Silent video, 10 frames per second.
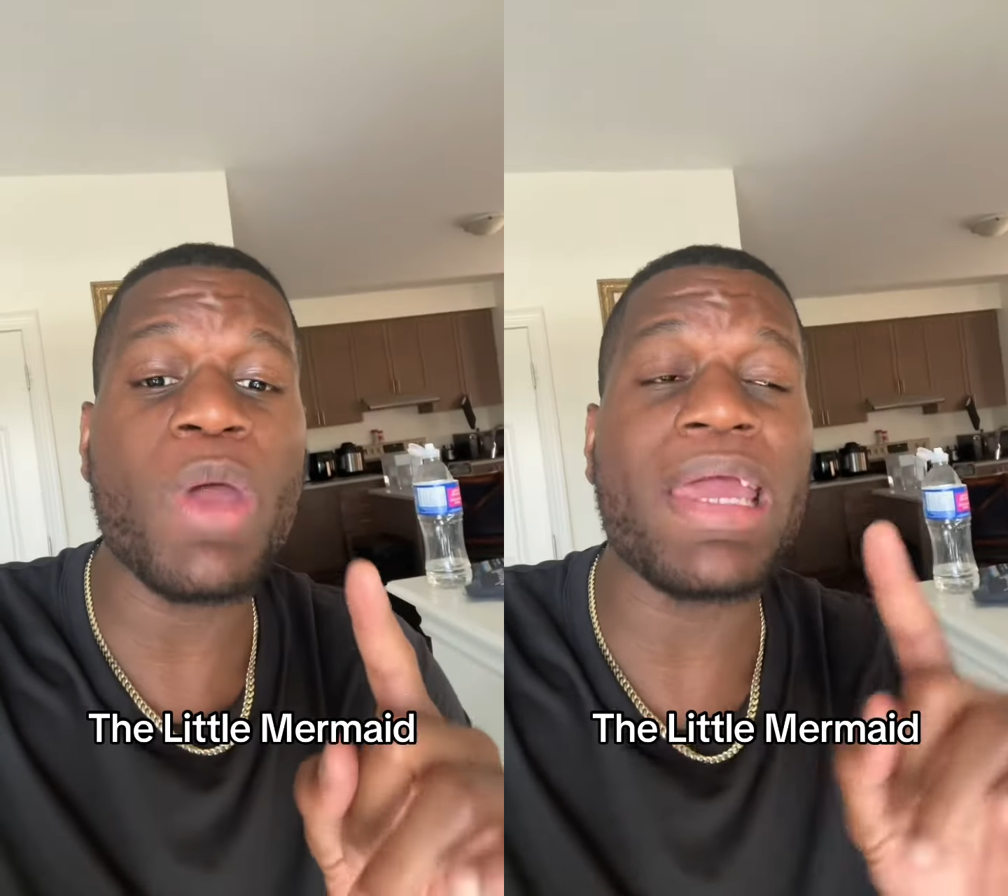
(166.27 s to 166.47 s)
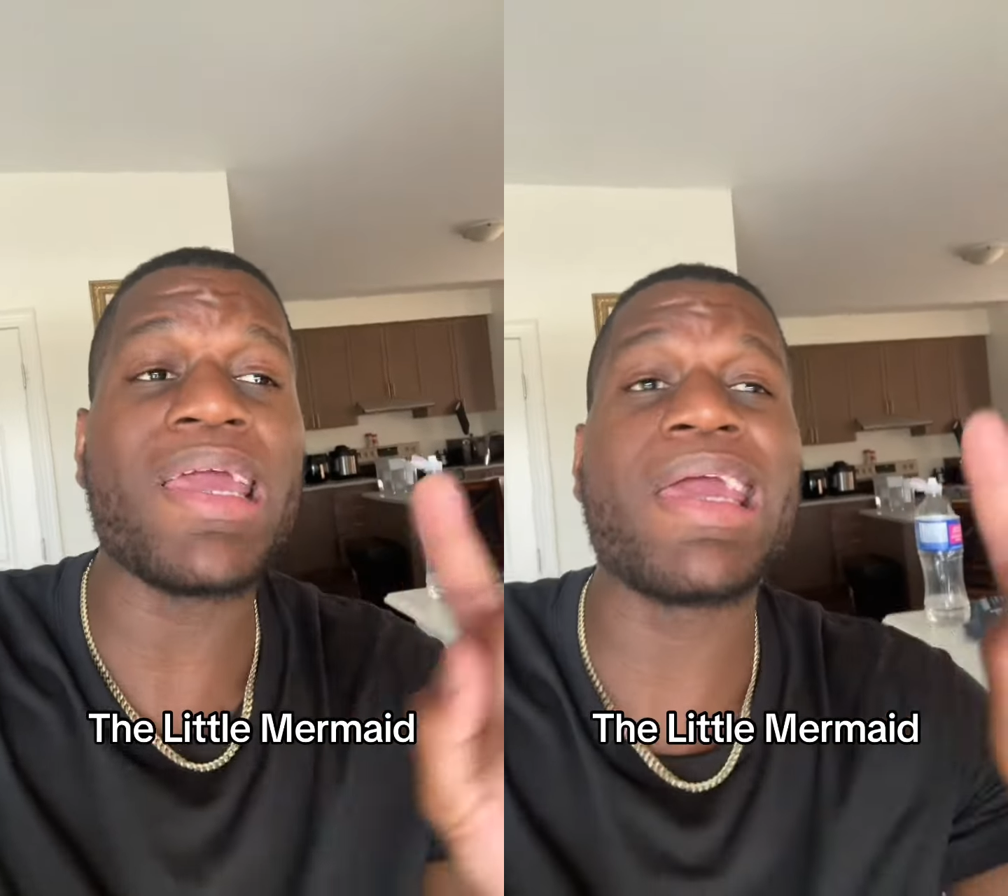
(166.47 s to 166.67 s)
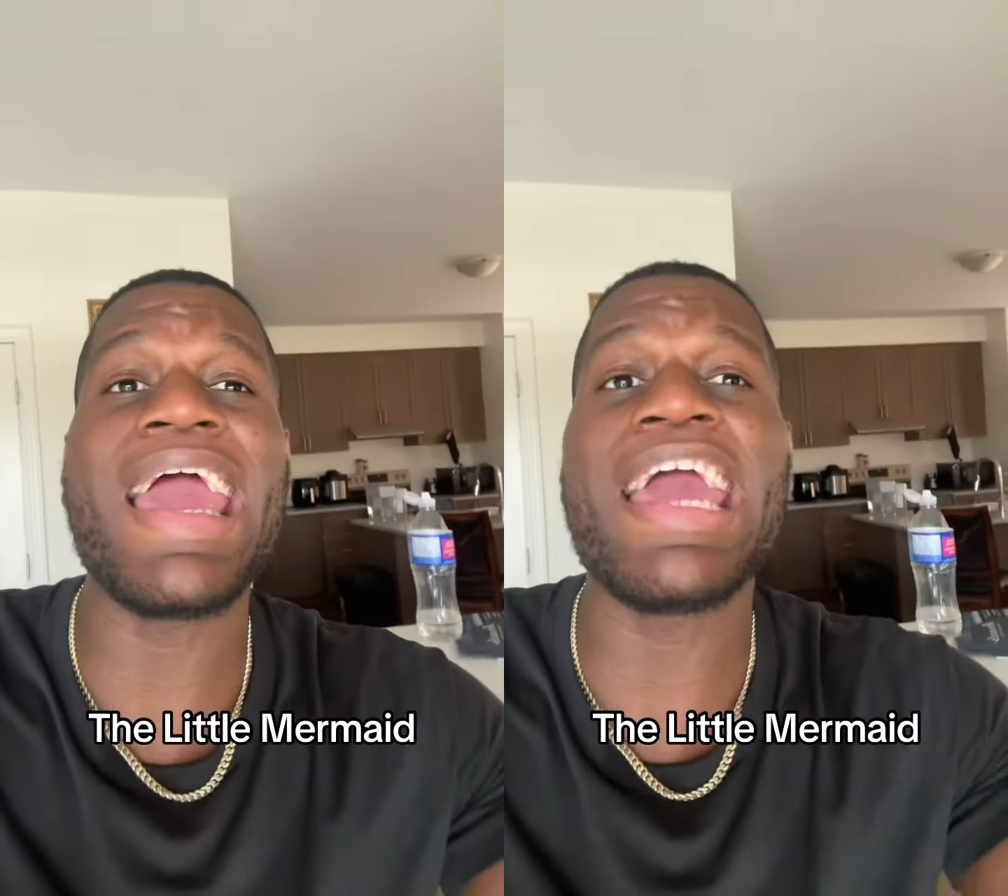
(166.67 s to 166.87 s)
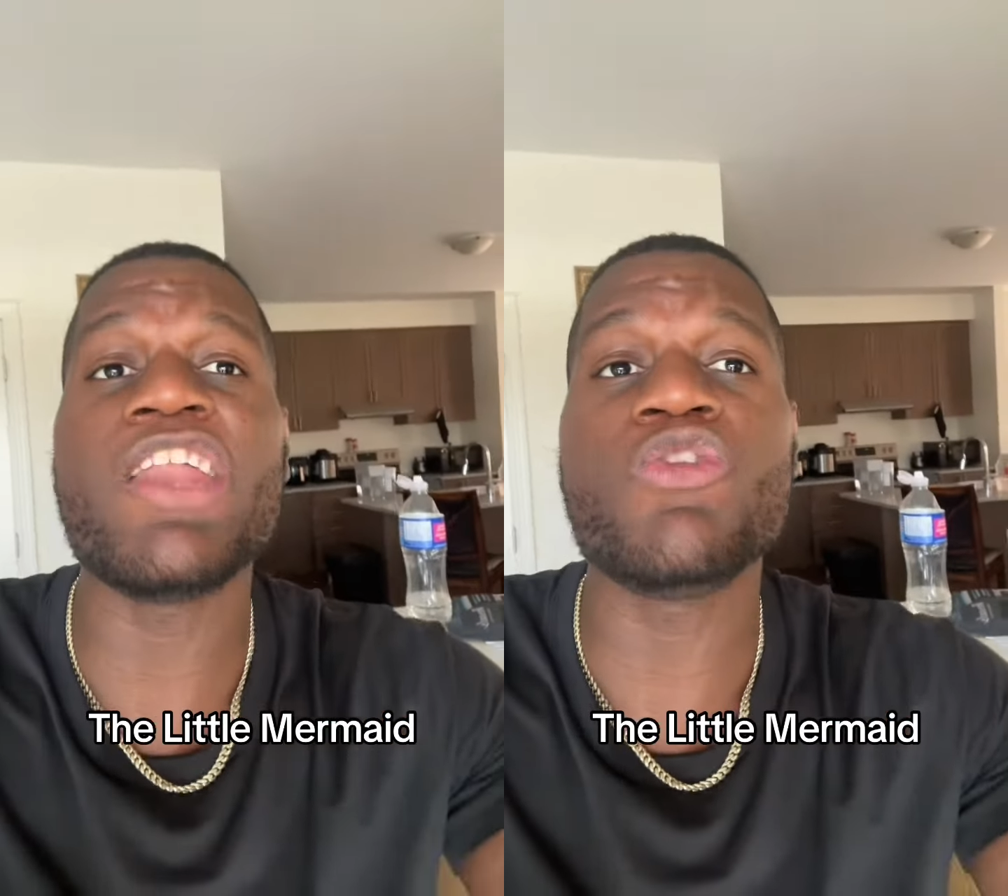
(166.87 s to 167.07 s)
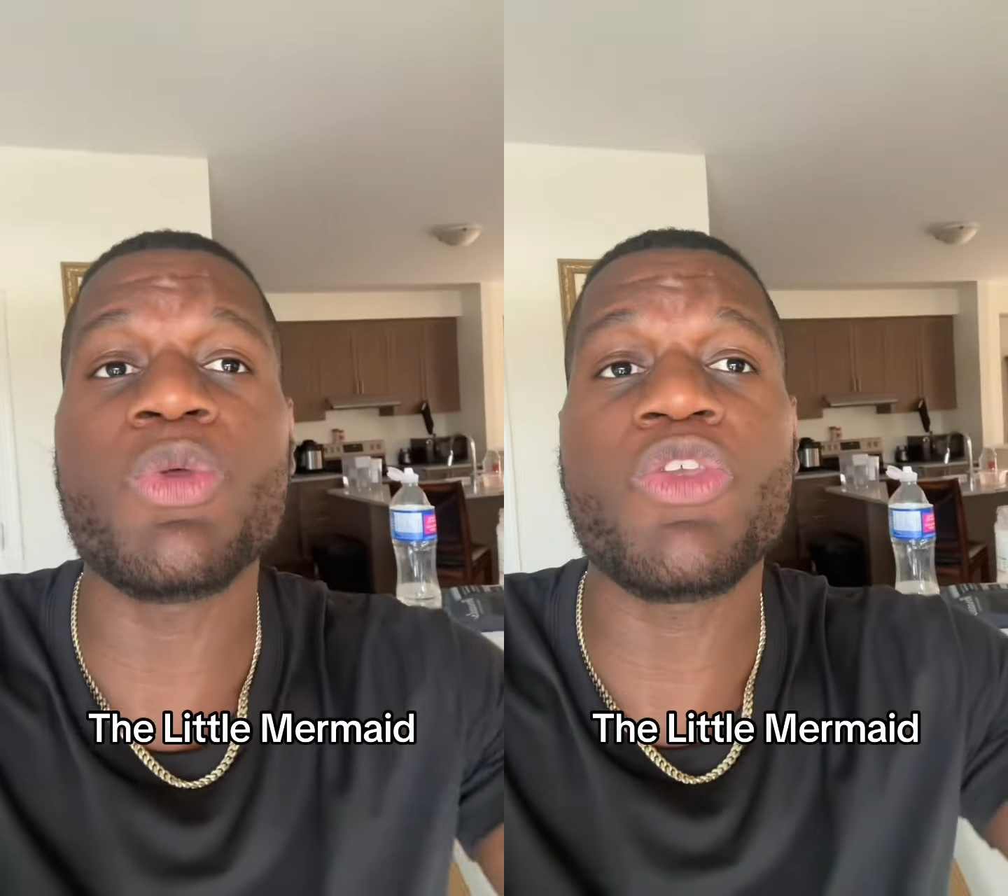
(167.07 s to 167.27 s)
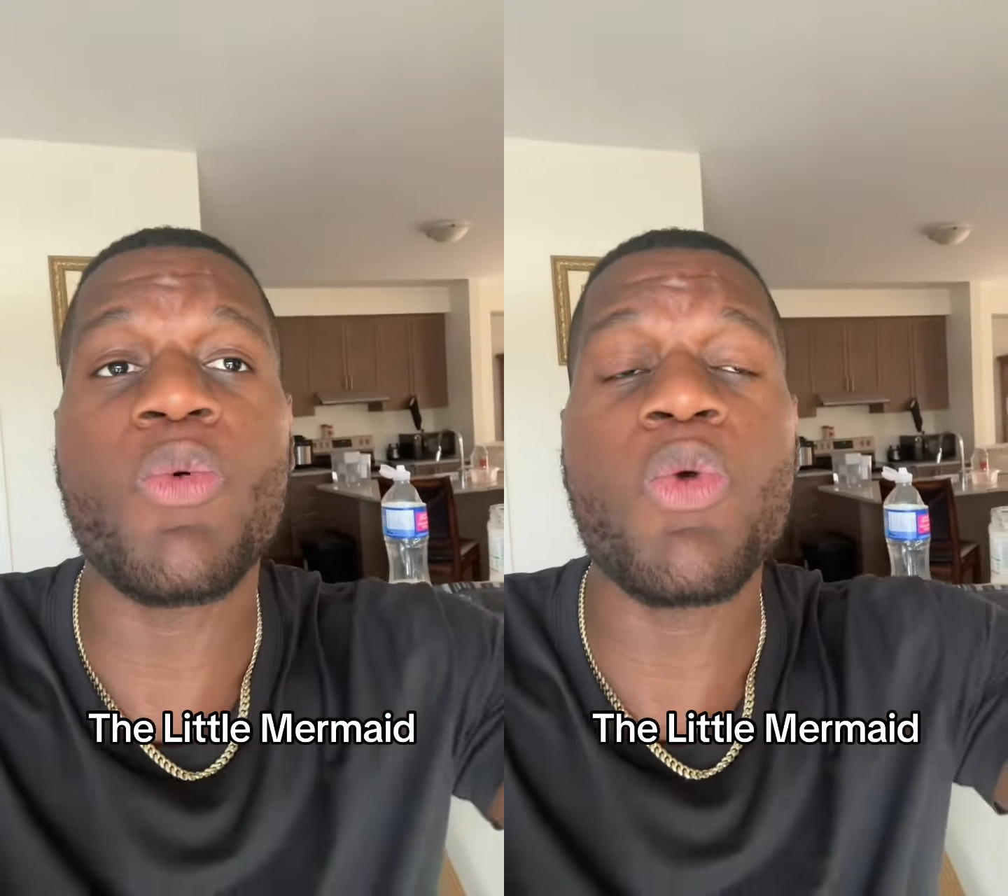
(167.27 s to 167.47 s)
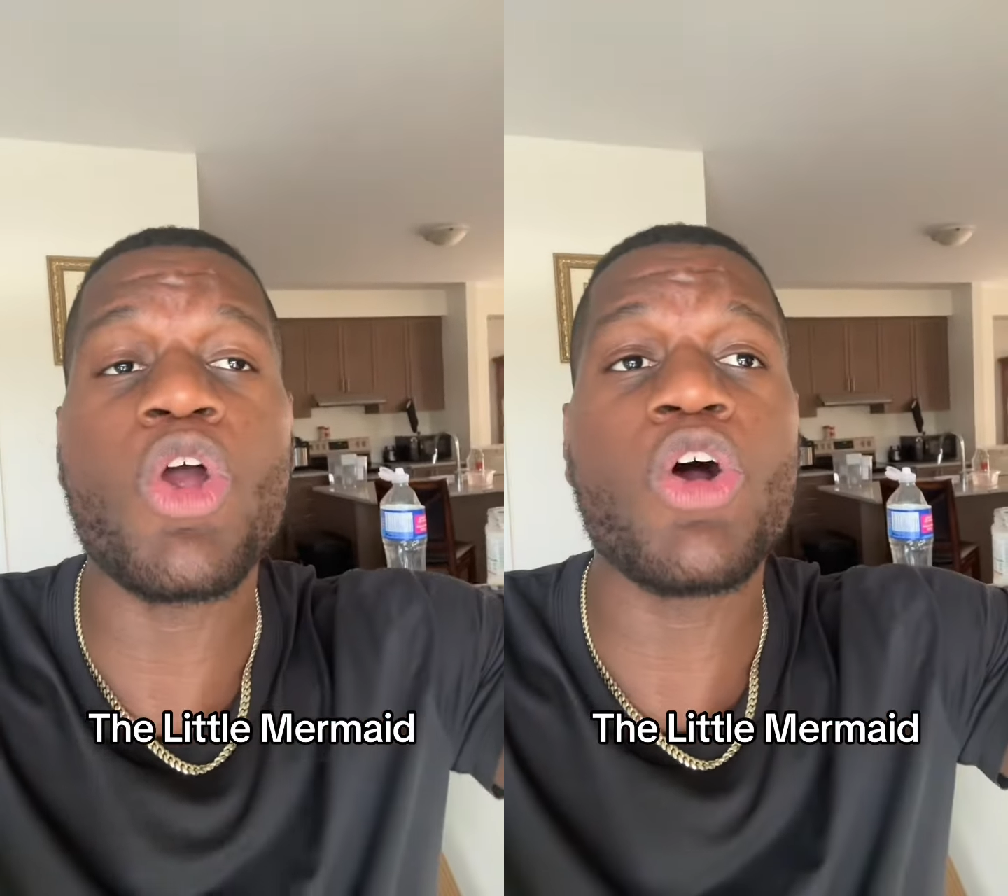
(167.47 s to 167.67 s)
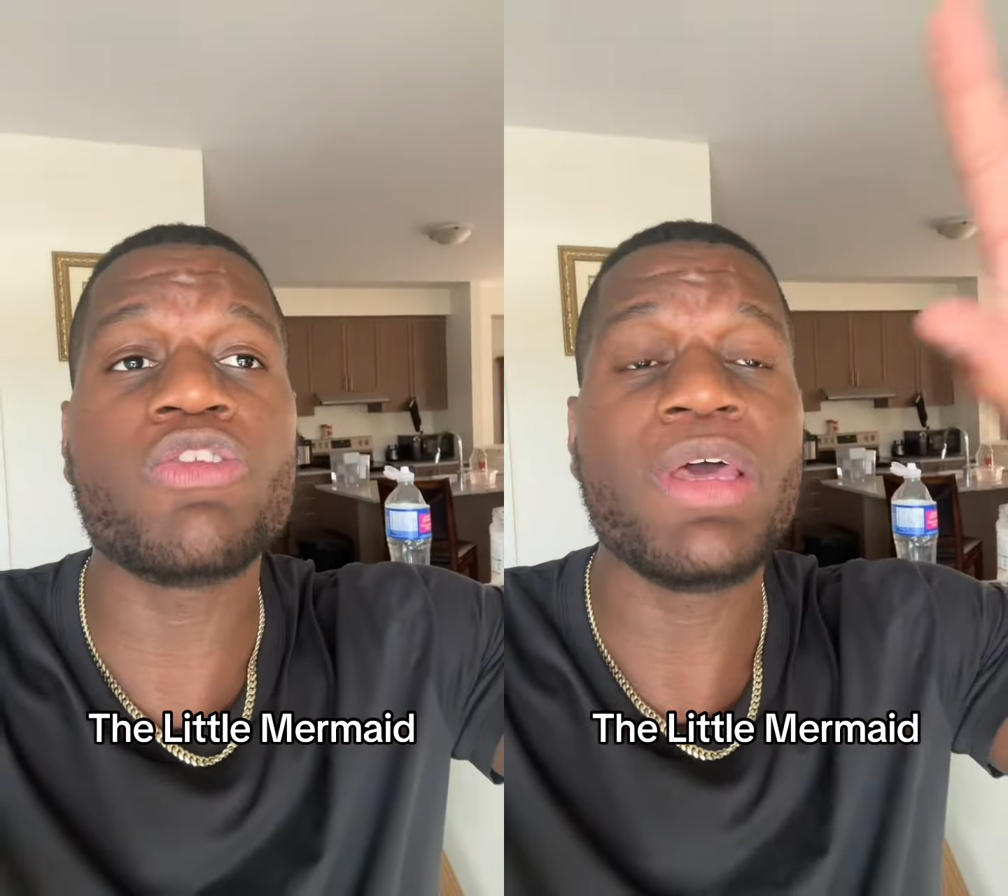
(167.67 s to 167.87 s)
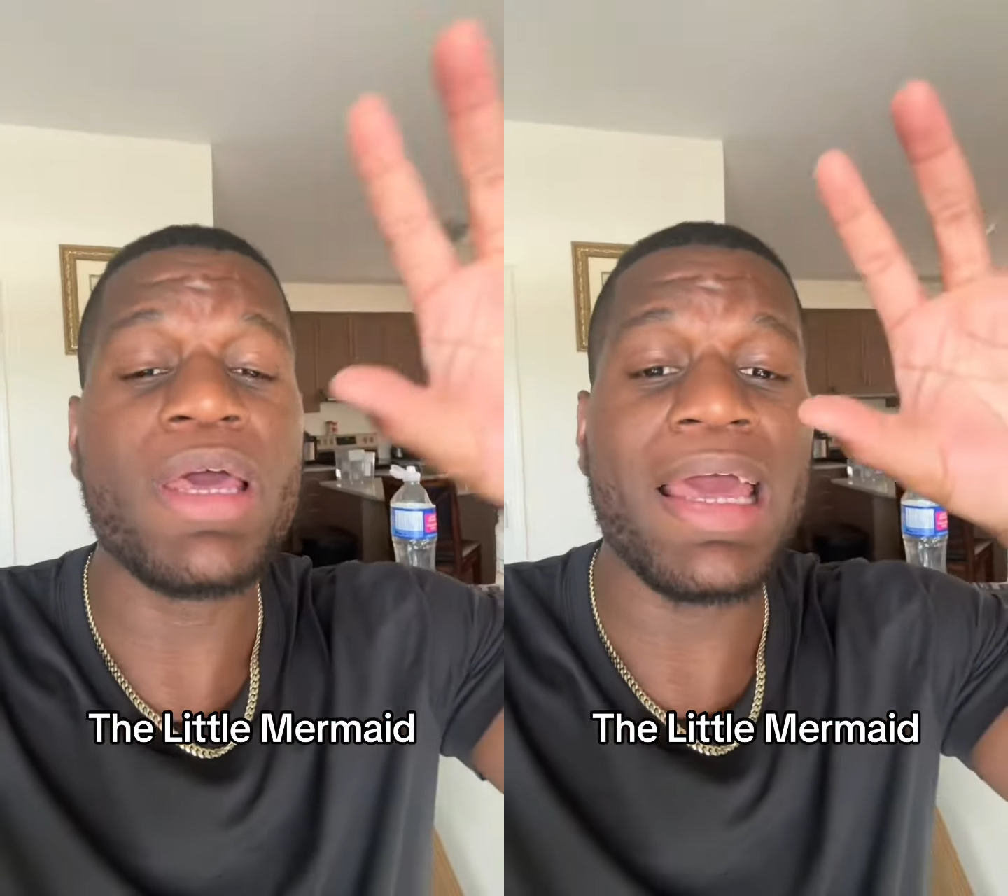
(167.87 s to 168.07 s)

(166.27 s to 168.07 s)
engage with the world